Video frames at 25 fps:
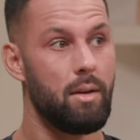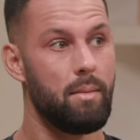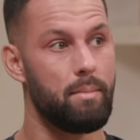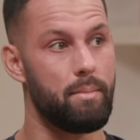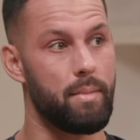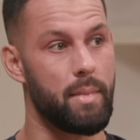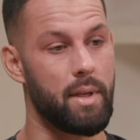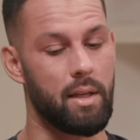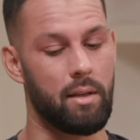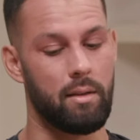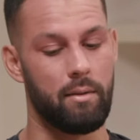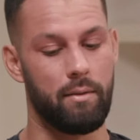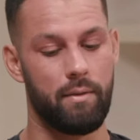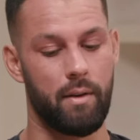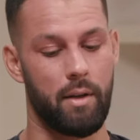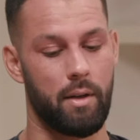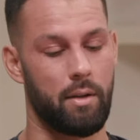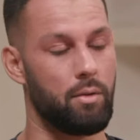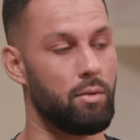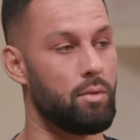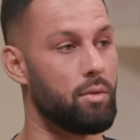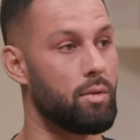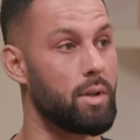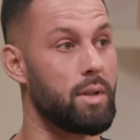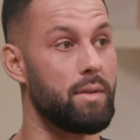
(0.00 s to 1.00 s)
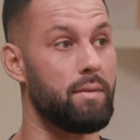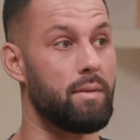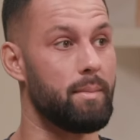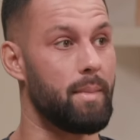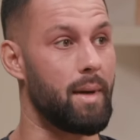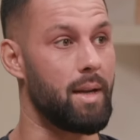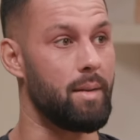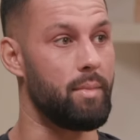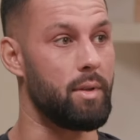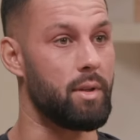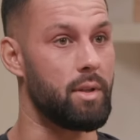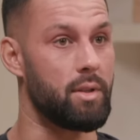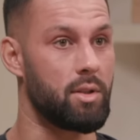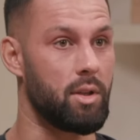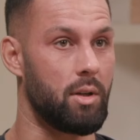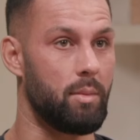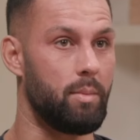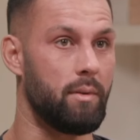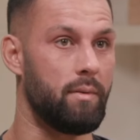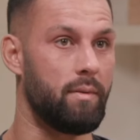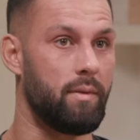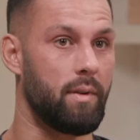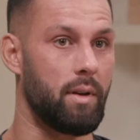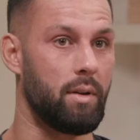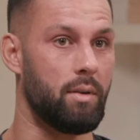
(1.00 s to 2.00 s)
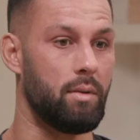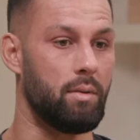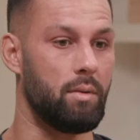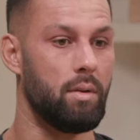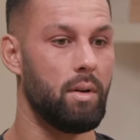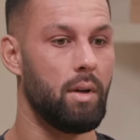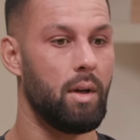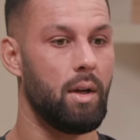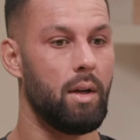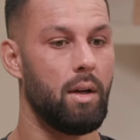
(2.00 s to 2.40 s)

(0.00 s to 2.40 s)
middle of funnel, or even maybe the top of funnel.